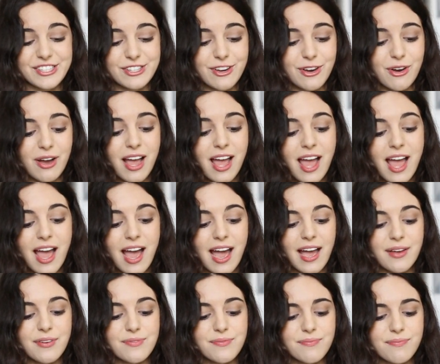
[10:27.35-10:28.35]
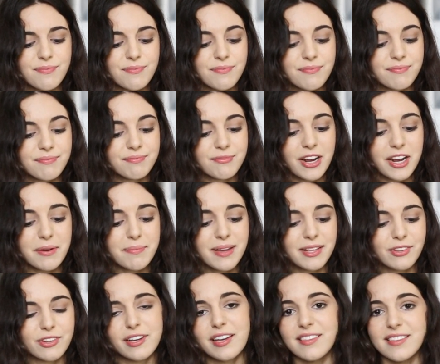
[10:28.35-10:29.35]
So I
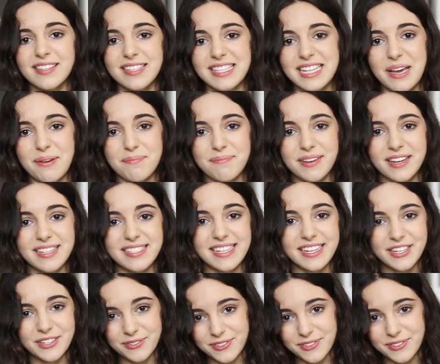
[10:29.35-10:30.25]
recommend looking this up because it